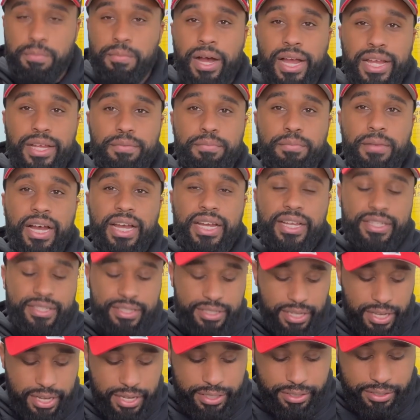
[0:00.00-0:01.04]
Mike
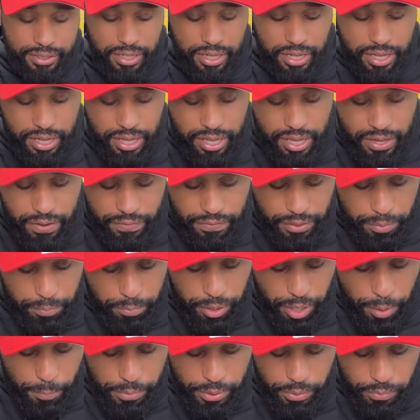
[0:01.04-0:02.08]
says, if the
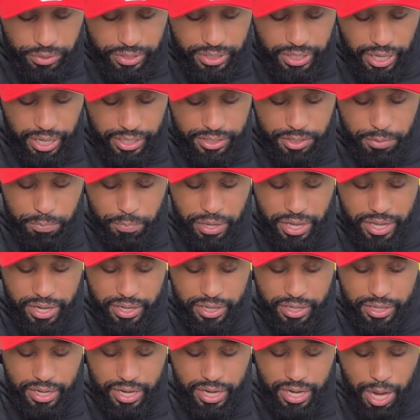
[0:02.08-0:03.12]
puppy was
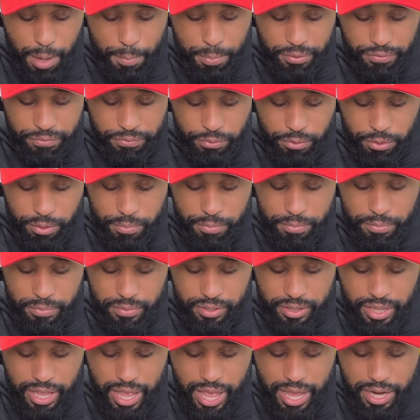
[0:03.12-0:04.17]
constipated and I perform
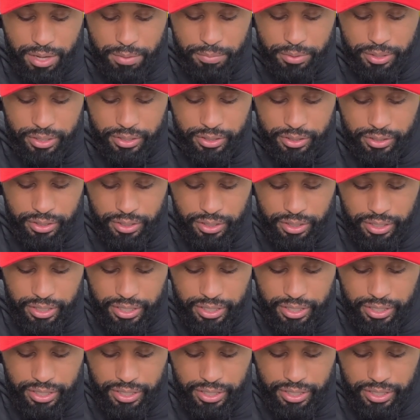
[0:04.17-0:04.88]
the enema,